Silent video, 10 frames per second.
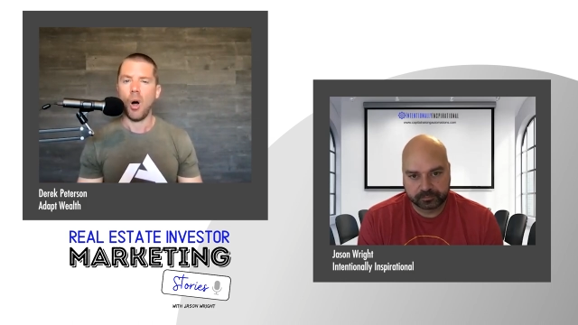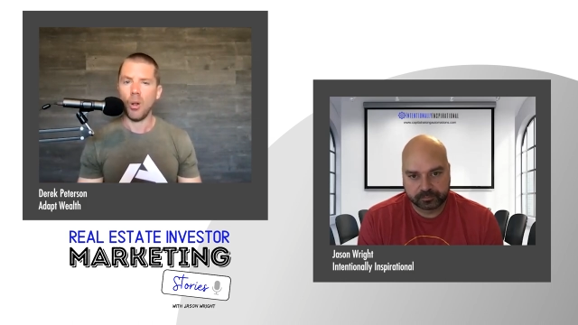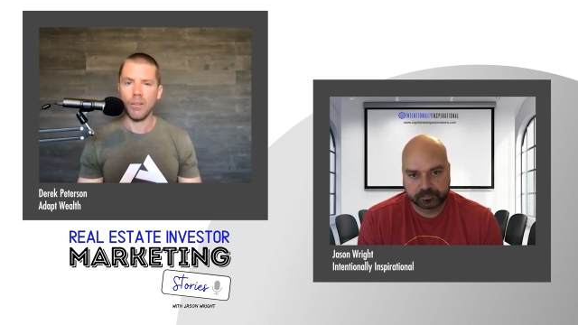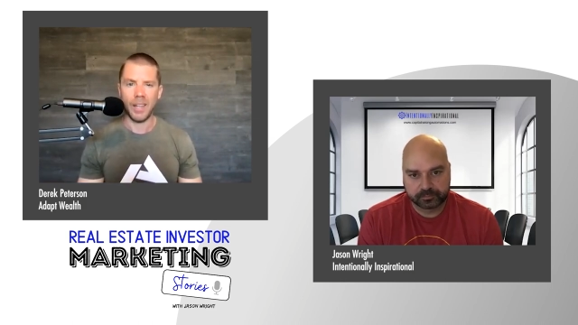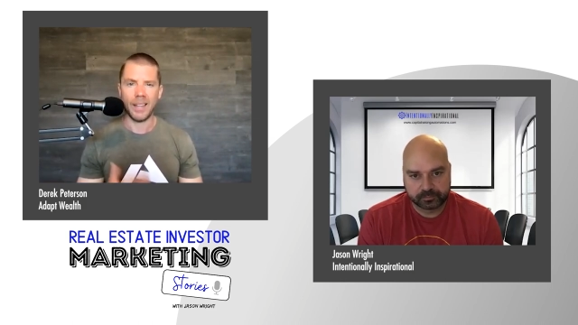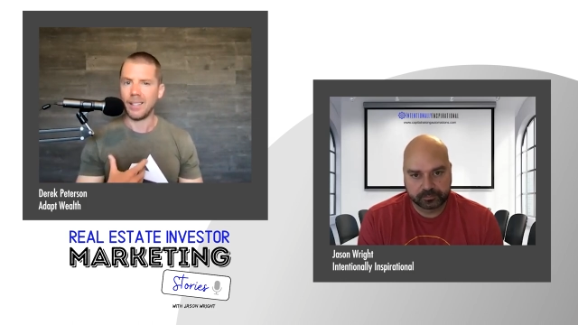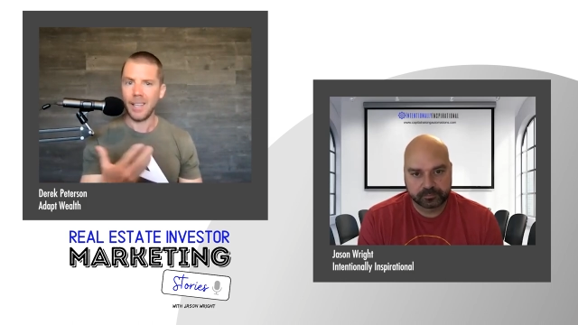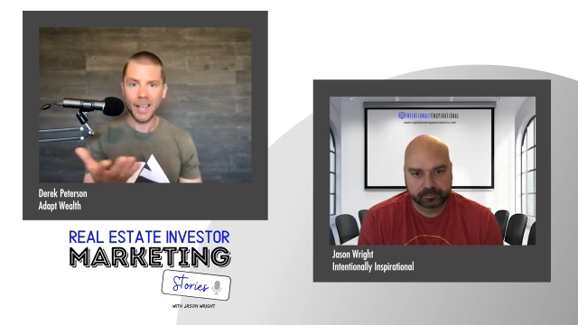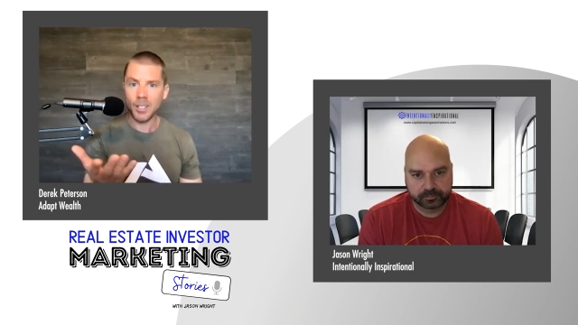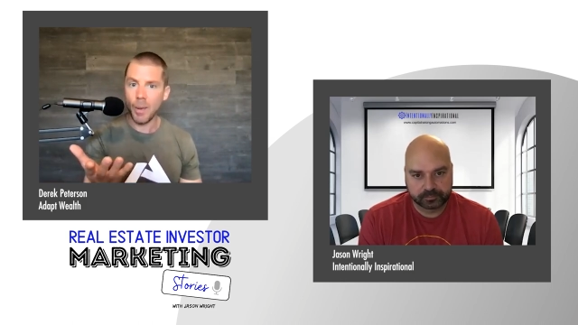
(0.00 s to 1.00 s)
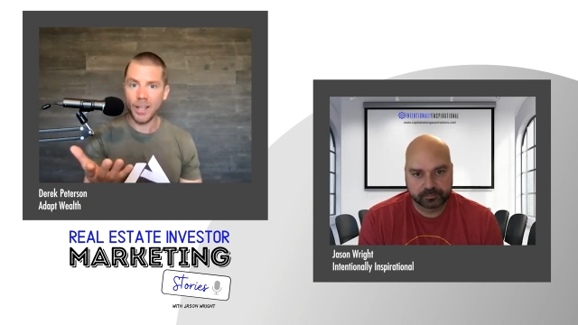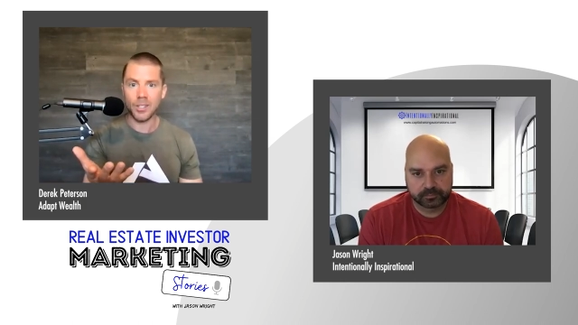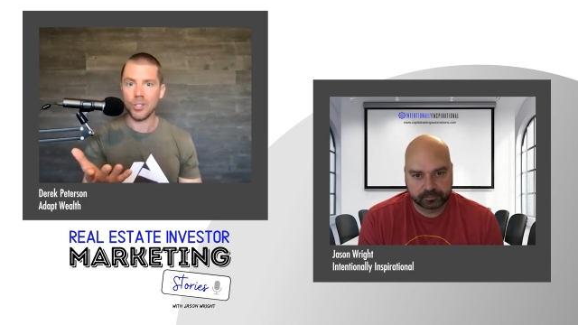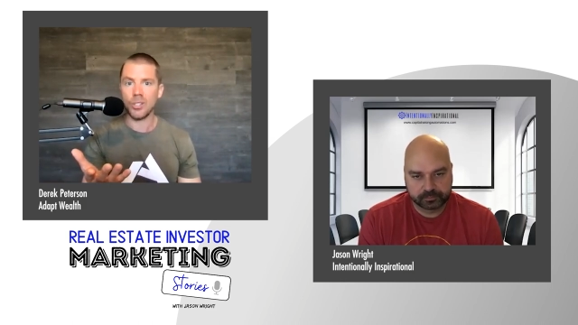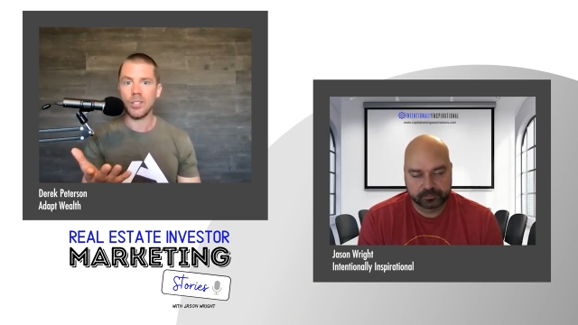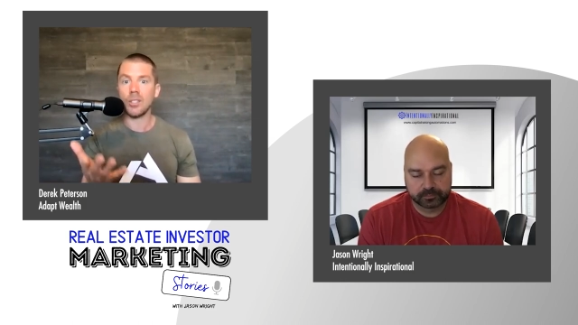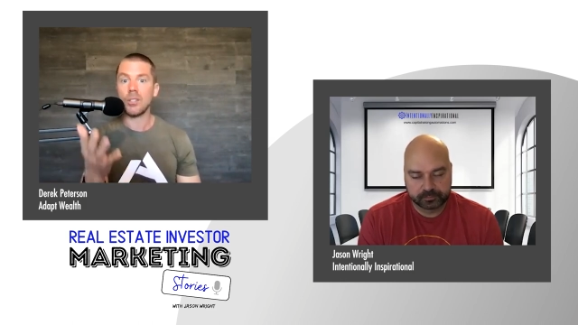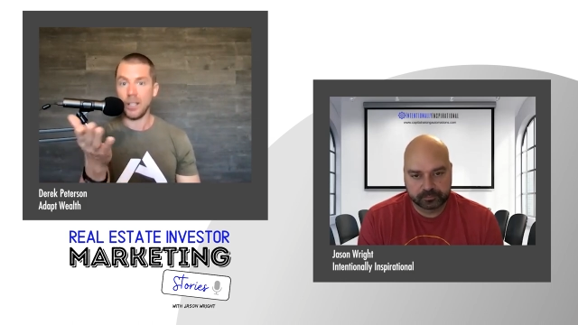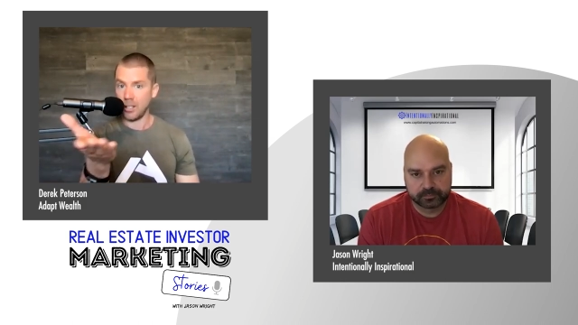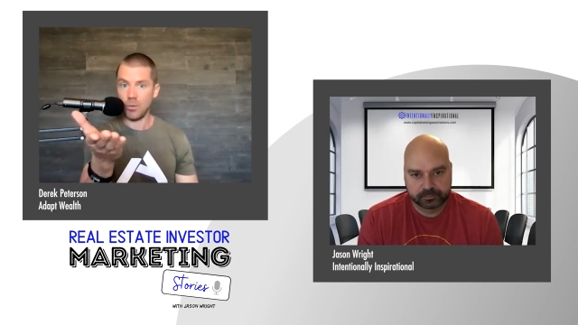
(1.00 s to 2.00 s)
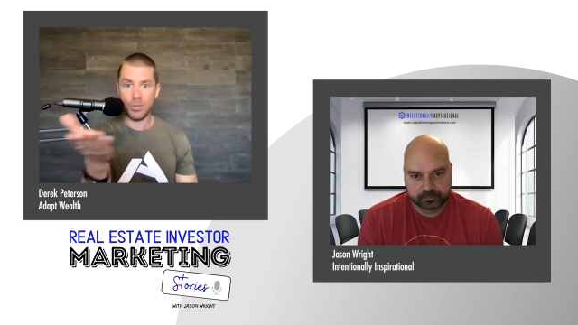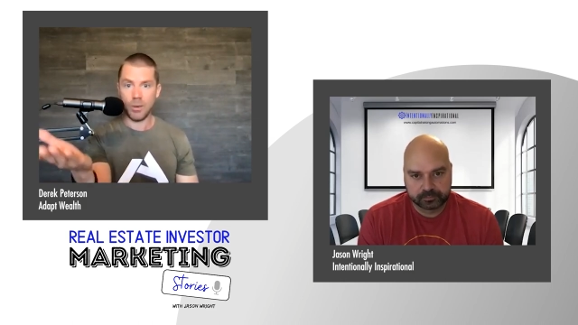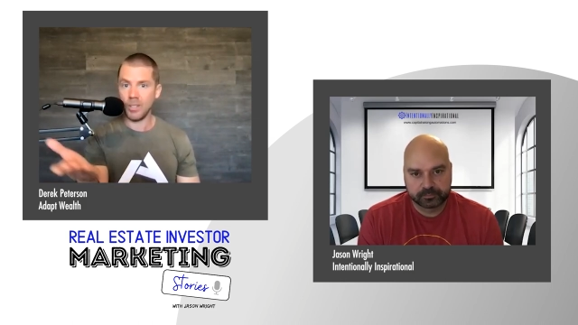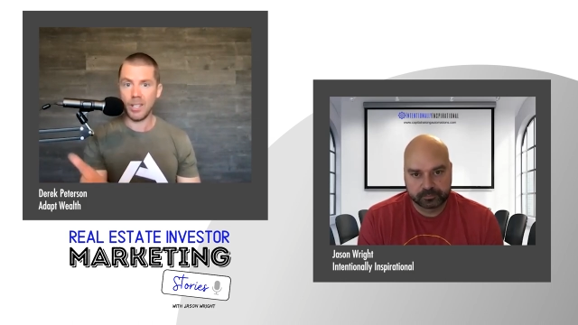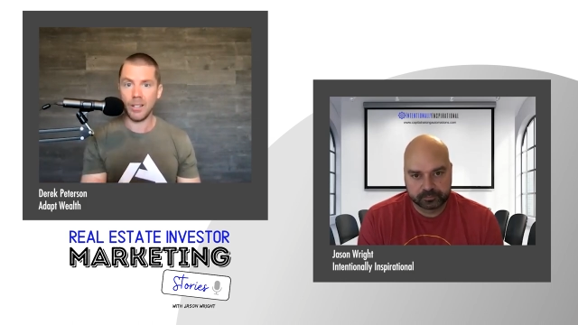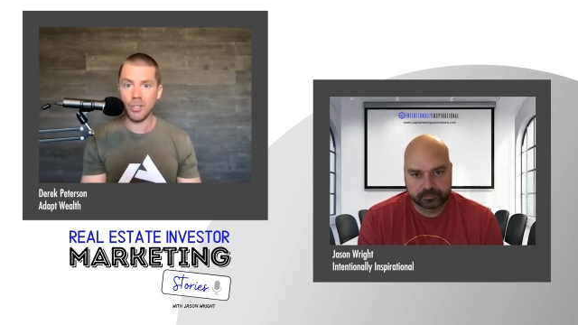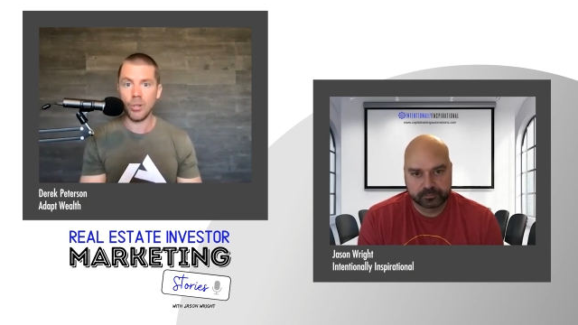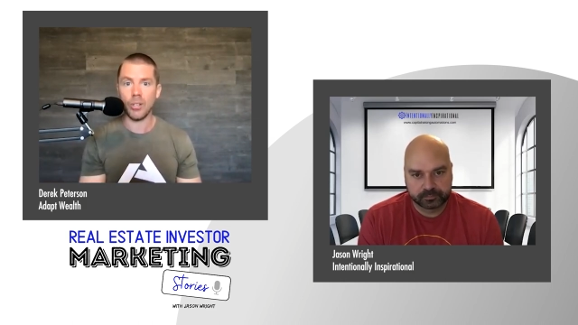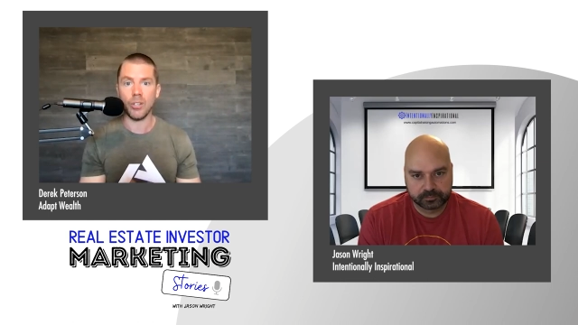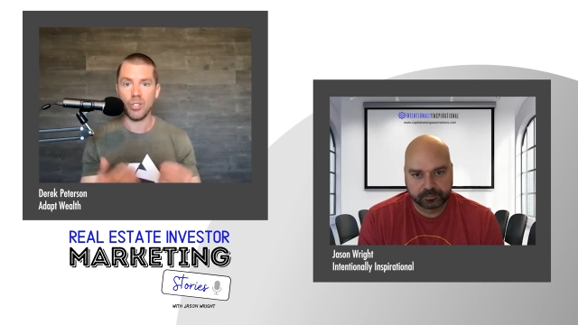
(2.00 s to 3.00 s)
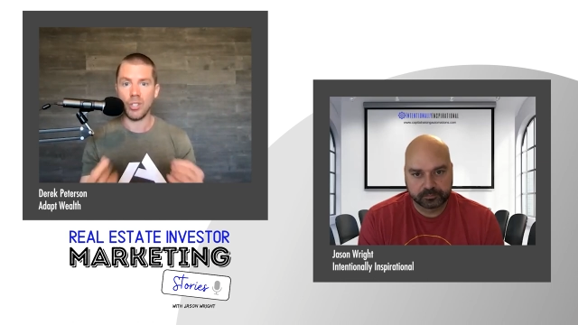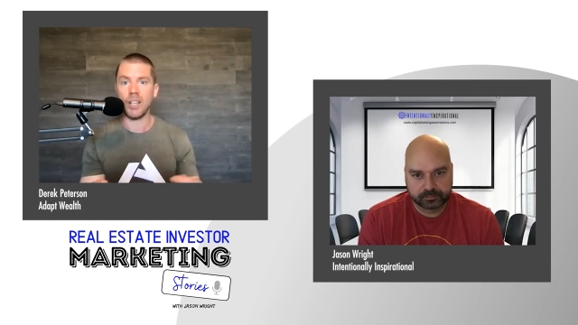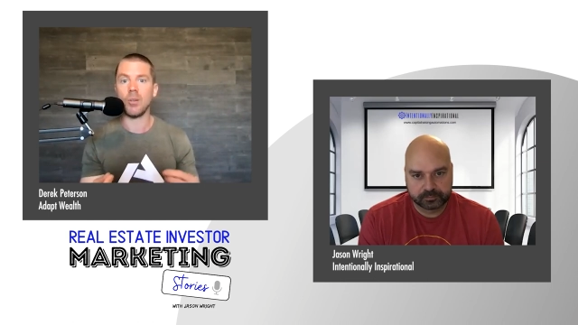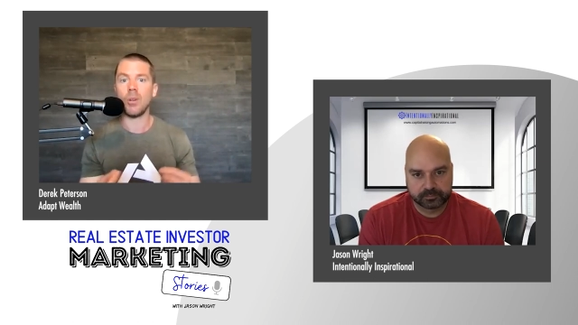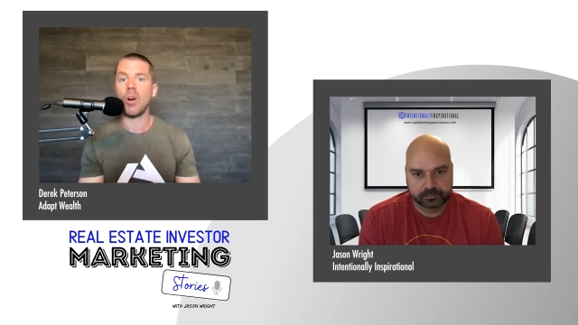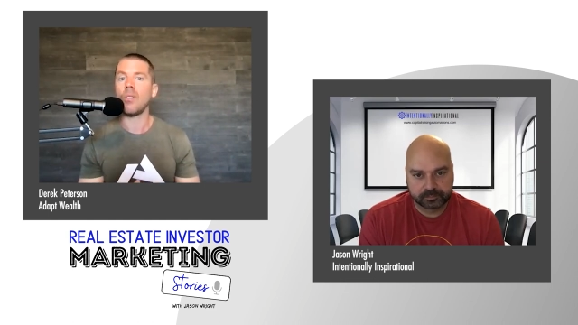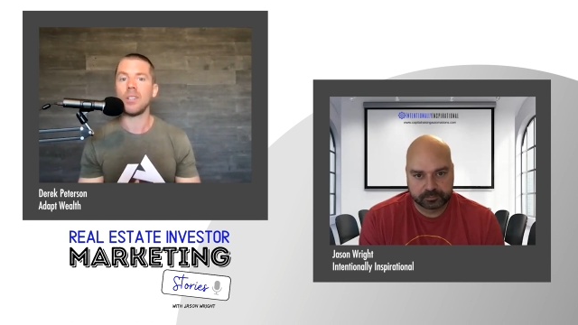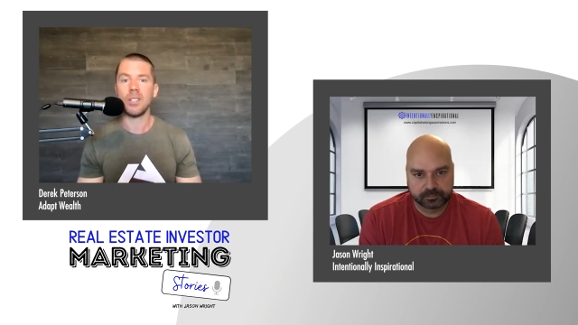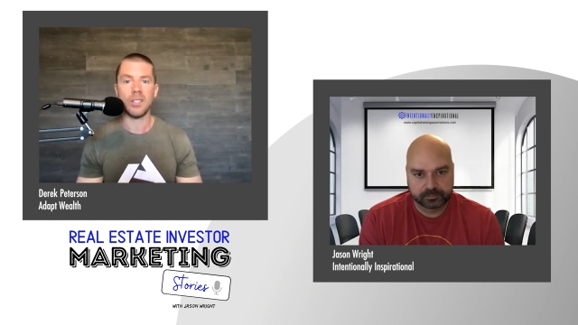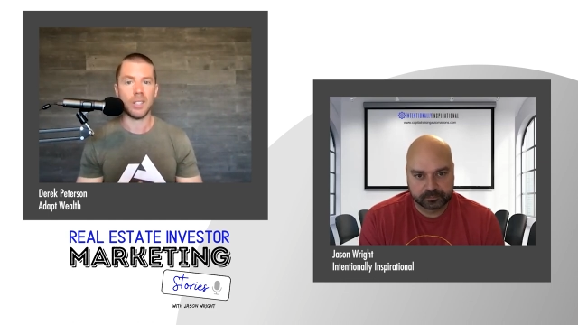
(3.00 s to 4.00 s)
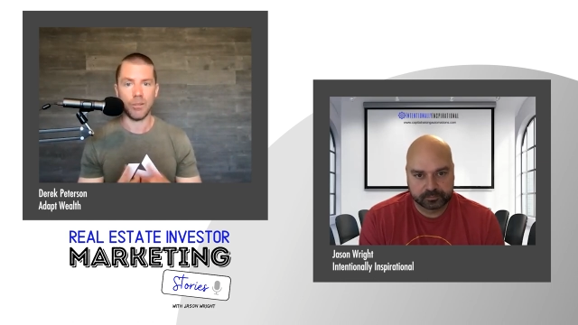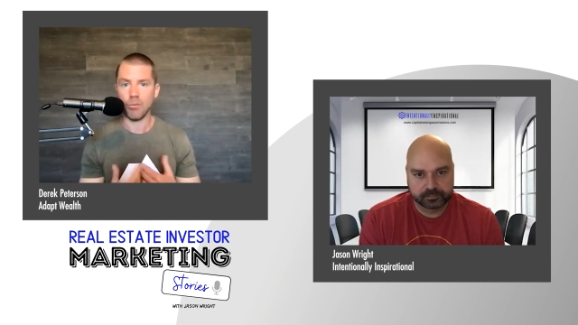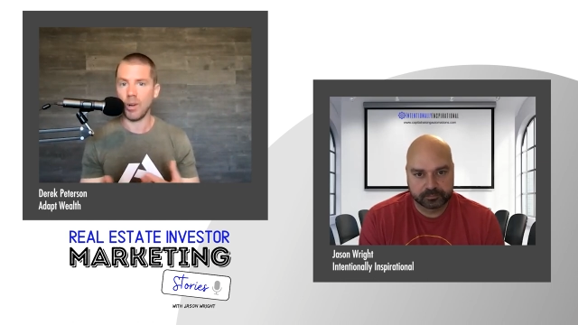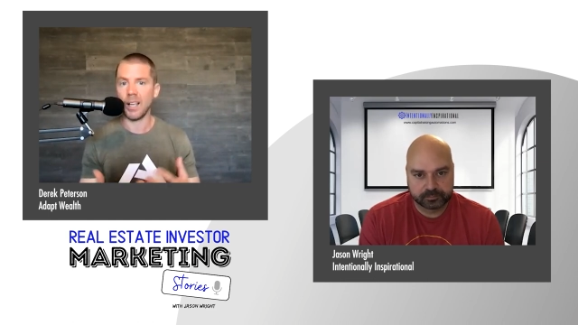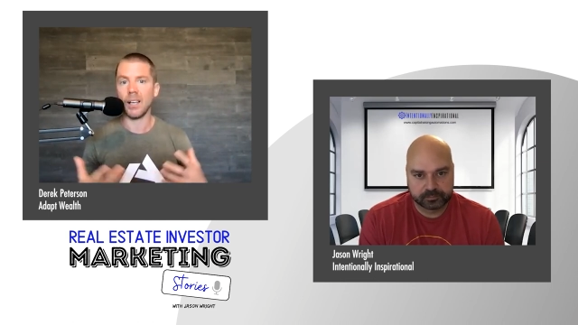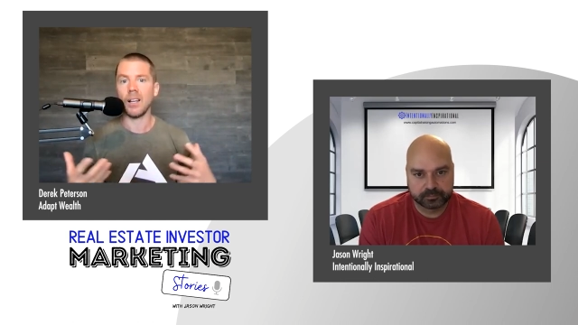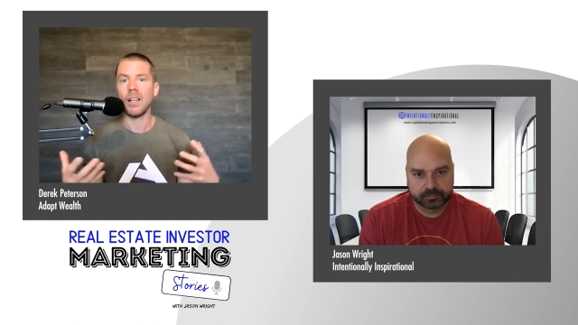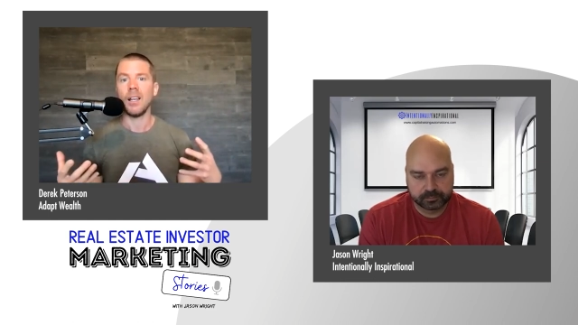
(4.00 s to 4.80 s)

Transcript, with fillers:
Speaker 1: all of that, the text messages, like you said, we said this earlier, genuine authenticity, right?